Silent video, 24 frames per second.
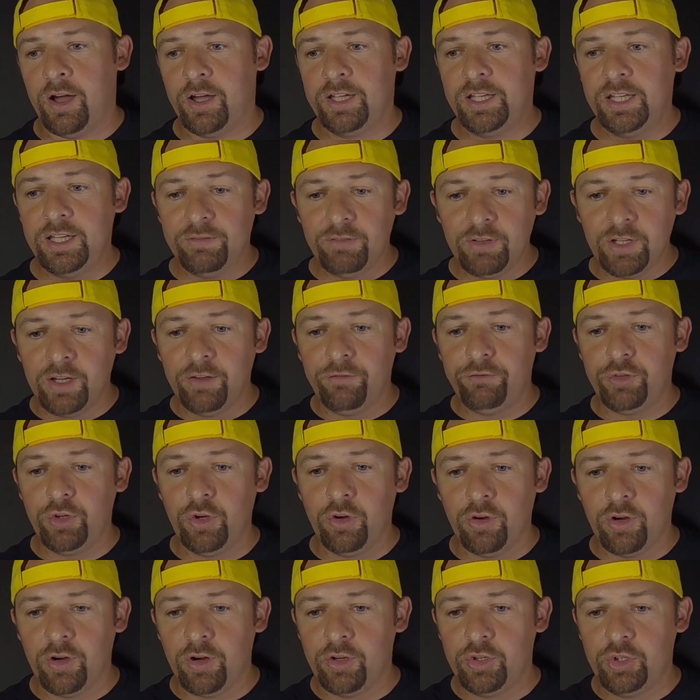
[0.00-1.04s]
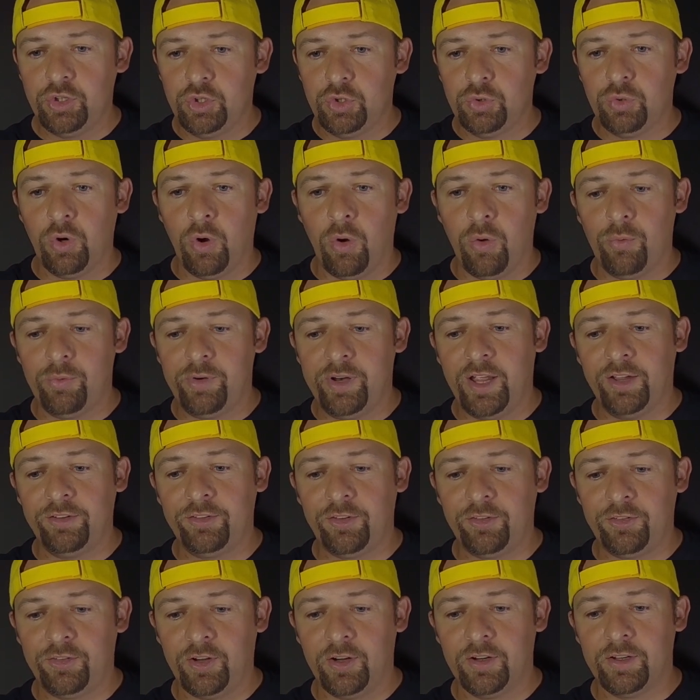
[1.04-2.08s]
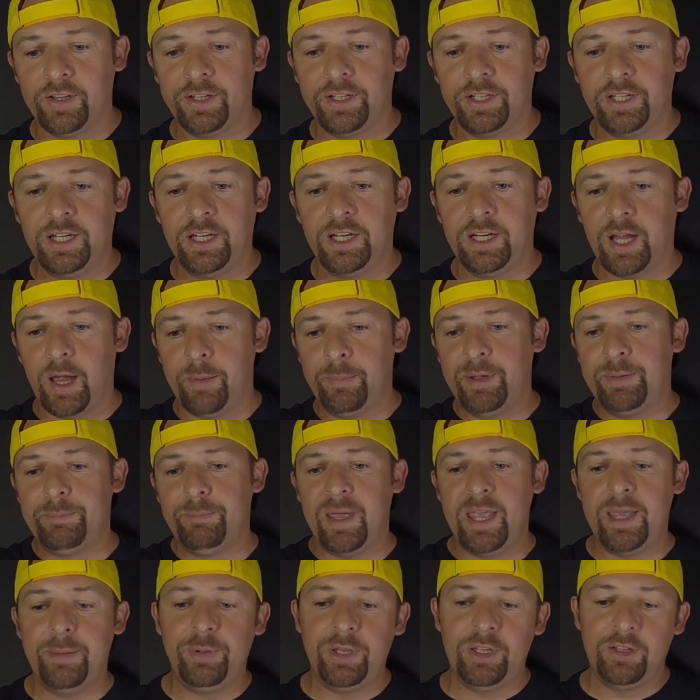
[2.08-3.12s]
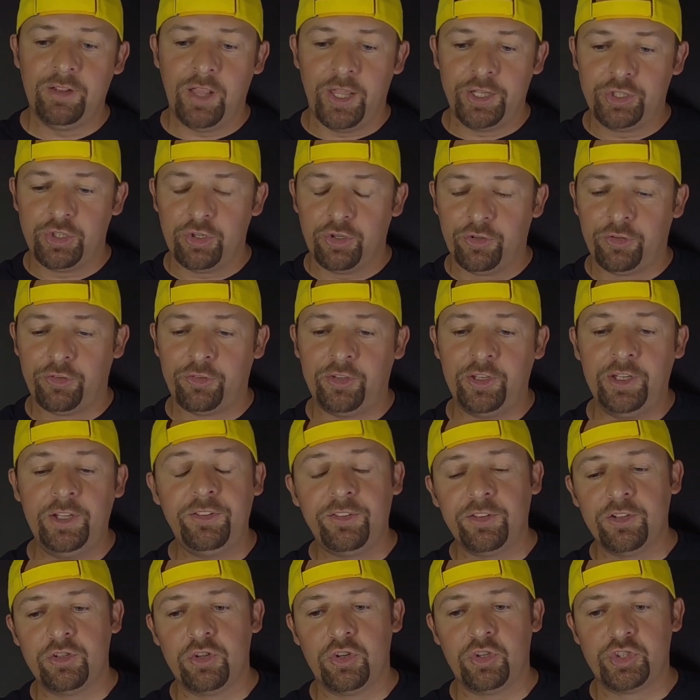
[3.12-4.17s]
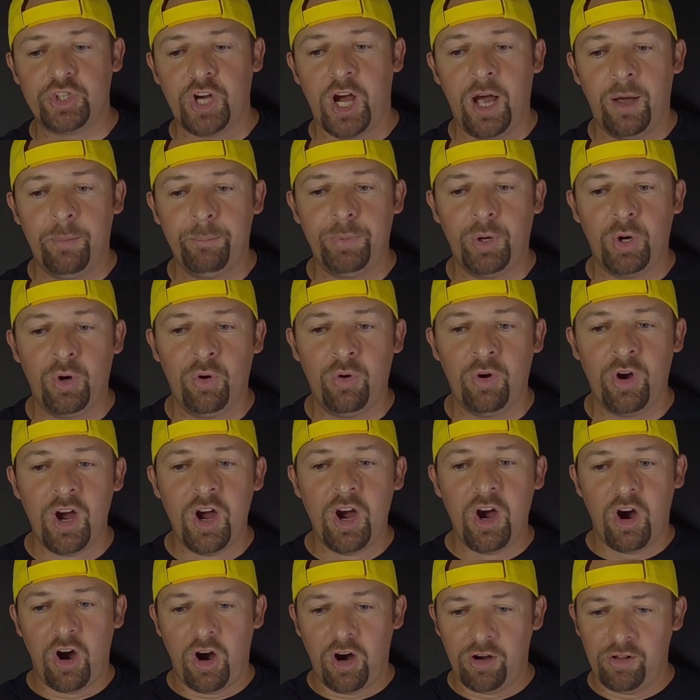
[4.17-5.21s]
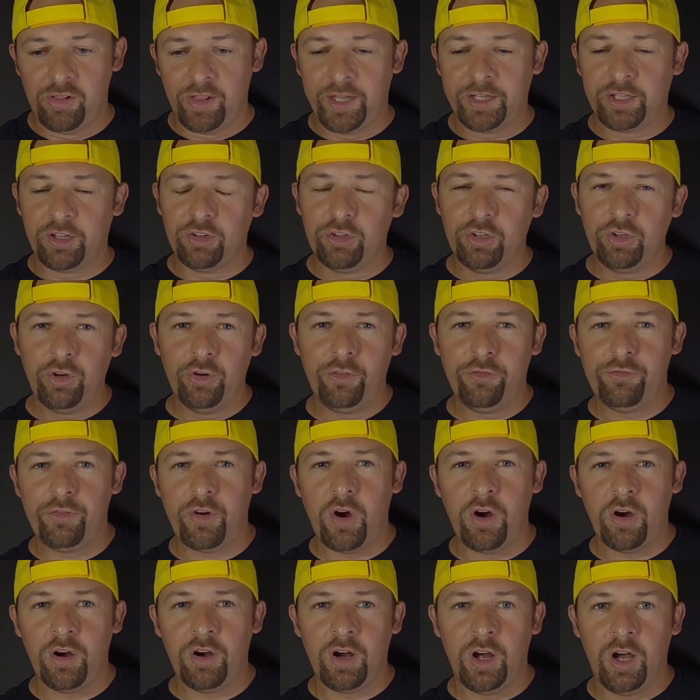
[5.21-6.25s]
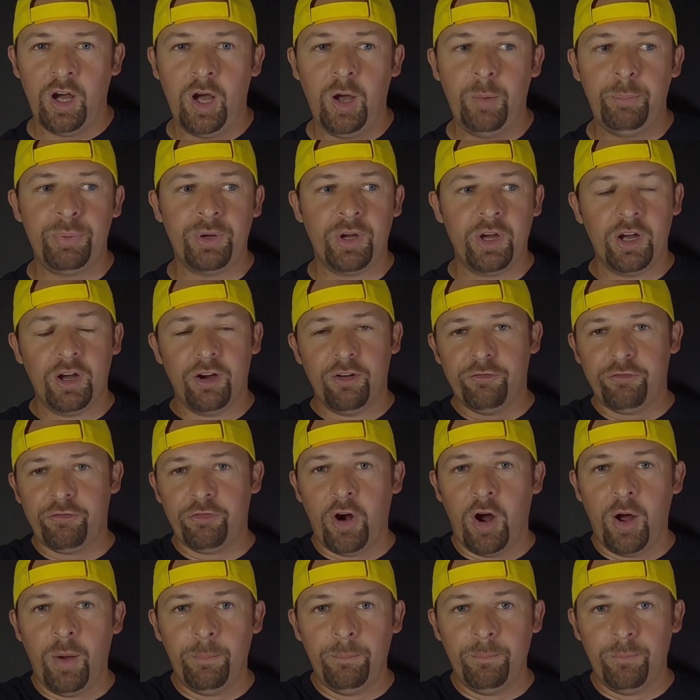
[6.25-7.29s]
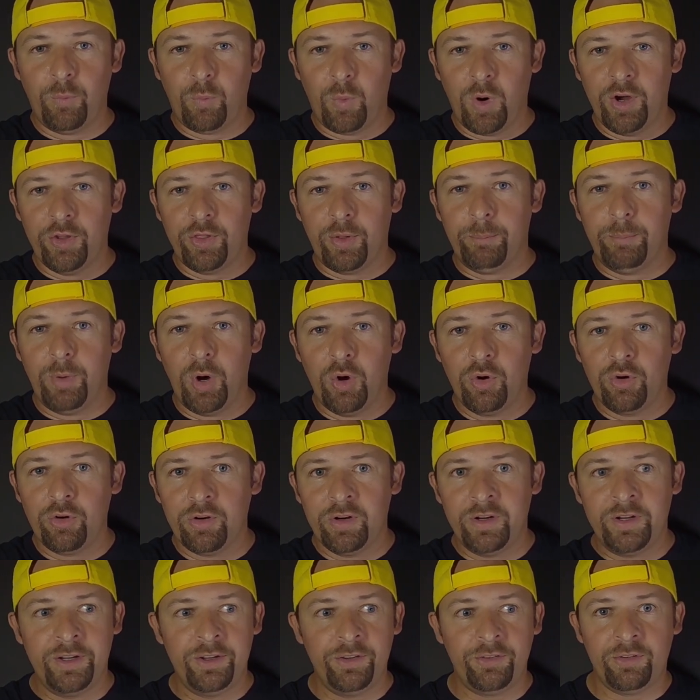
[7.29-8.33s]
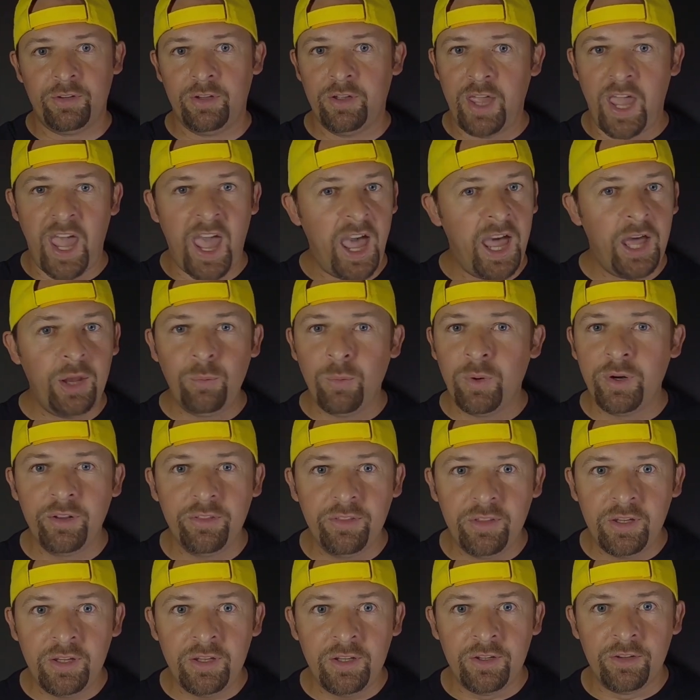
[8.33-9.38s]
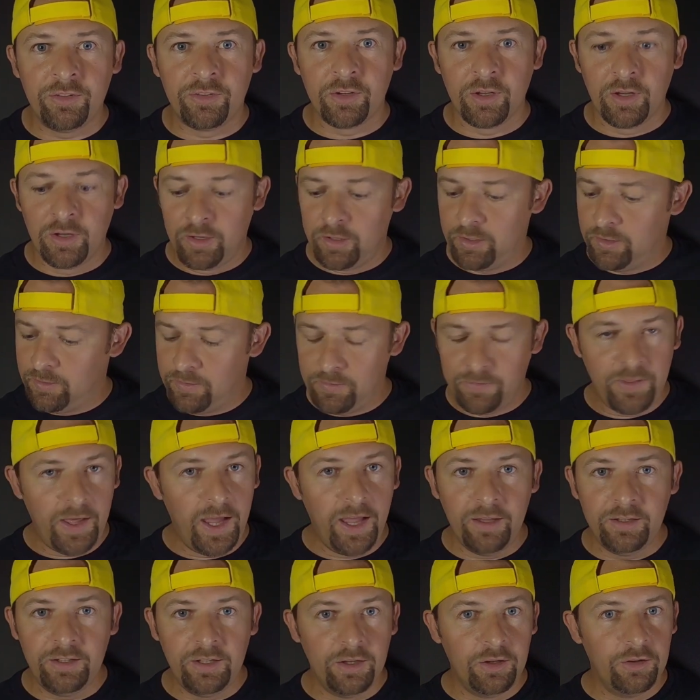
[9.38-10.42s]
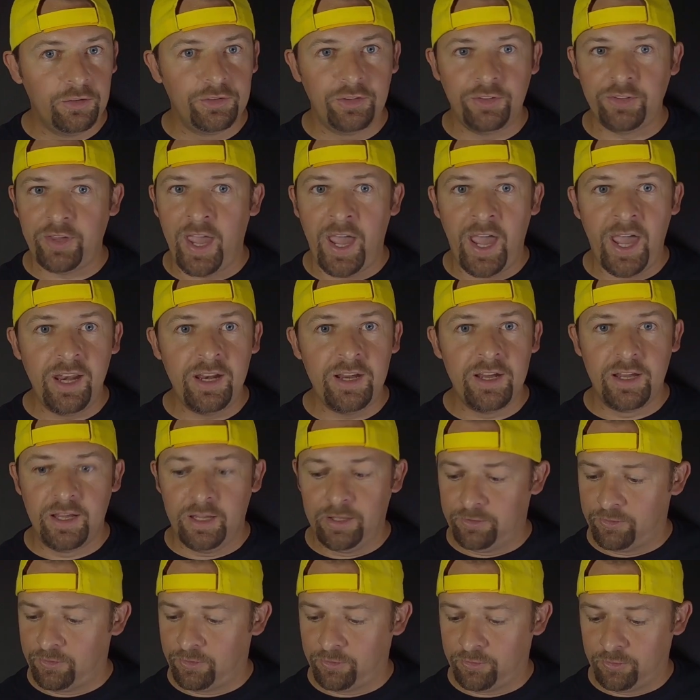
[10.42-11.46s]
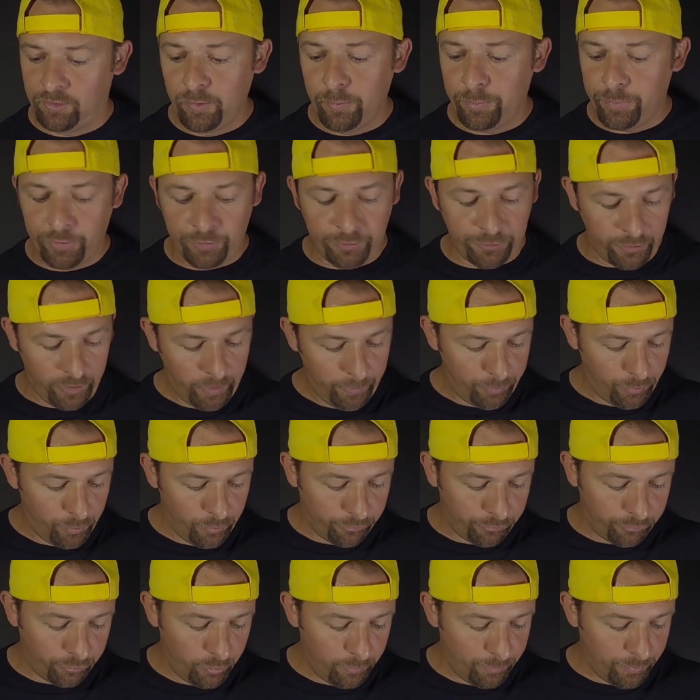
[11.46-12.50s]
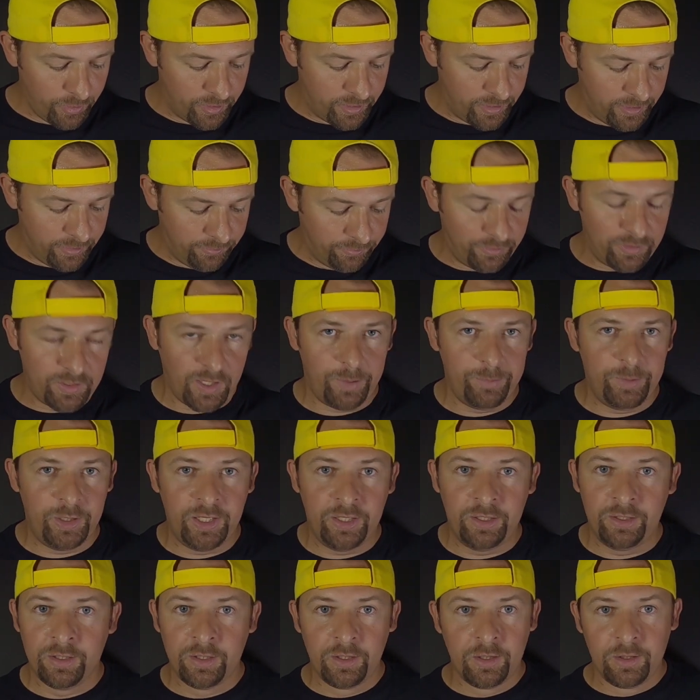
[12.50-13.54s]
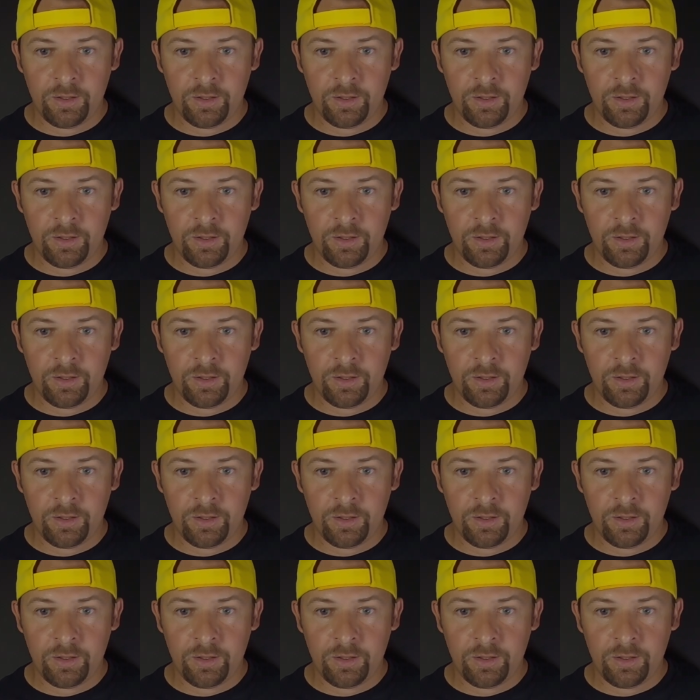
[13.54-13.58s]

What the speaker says: Even if you don't necessarily need it. I mean, maybe like your seats in your John boat are like a little far up from where the motor is. Add one of these. That, you know, just add it. It's super simple, super easy. I mean,